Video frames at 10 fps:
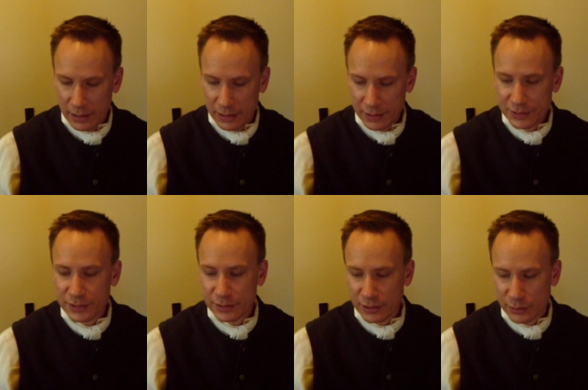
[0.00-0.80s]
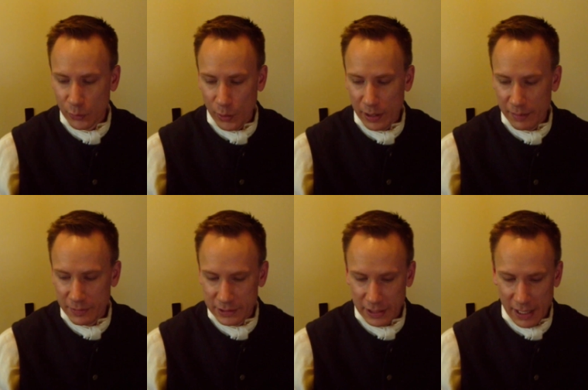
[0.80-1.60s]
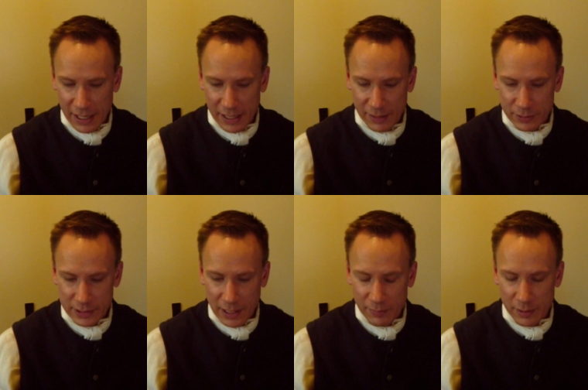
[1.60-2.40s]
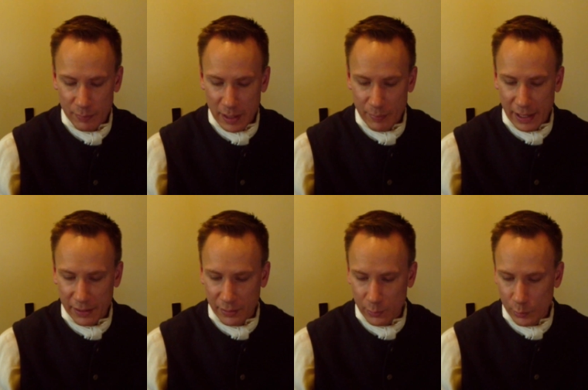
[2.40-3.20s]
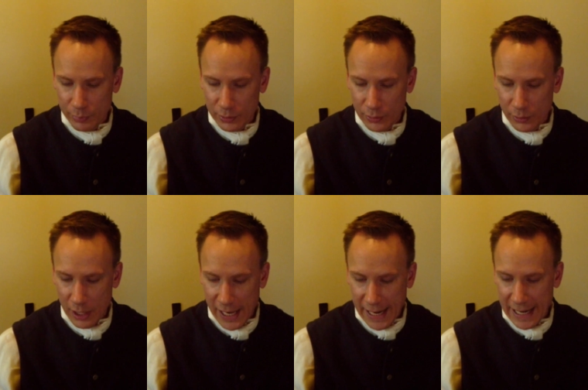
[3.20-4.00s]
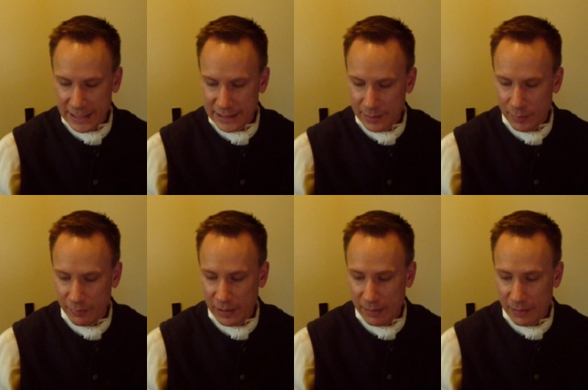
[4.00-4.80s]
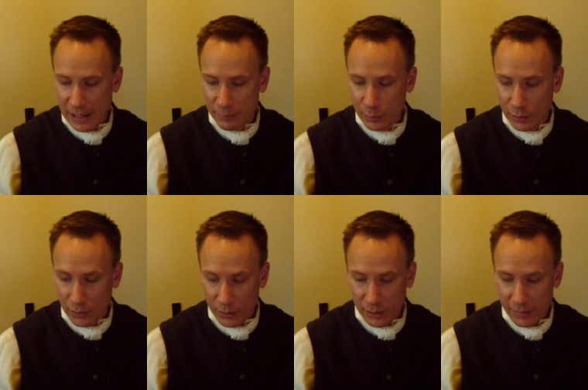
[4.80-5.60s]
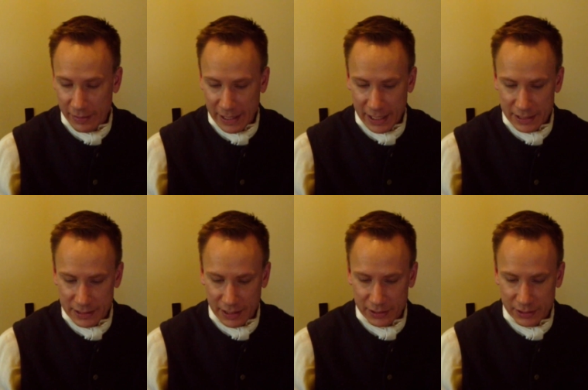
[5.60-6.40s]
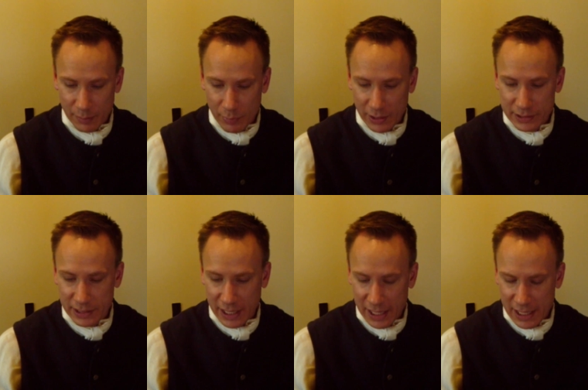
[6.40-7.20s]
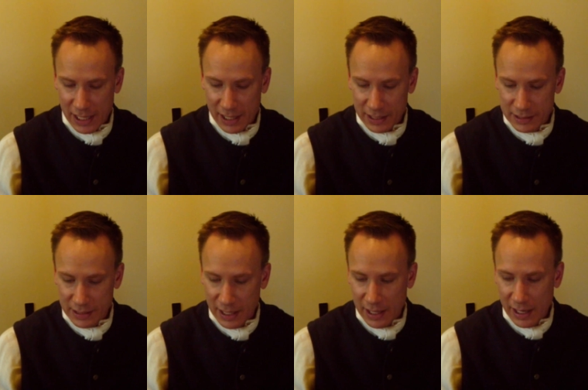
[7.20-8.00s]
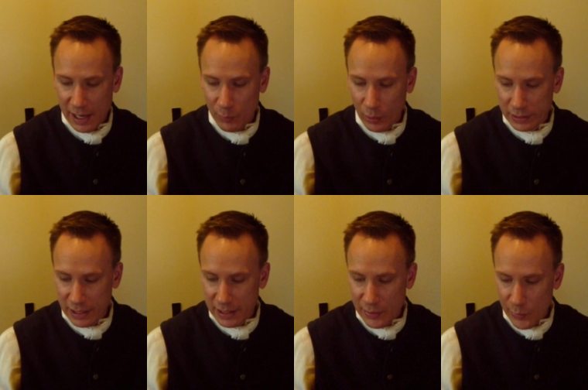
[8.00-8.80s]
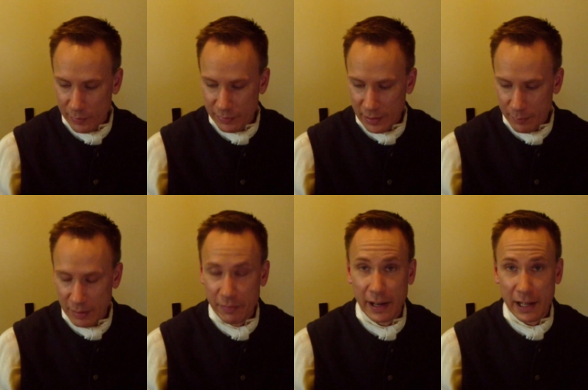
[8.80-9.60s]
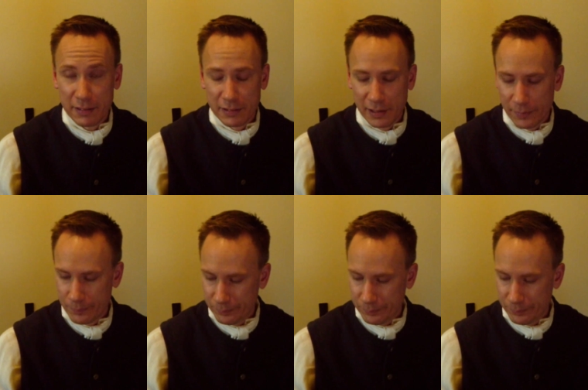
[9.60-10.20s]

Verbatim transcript: This is the story of the giant that was given to me by Colonel Boone. I asked him if he had ever heard of any such amongst the Indians and what they knew of them, if anything.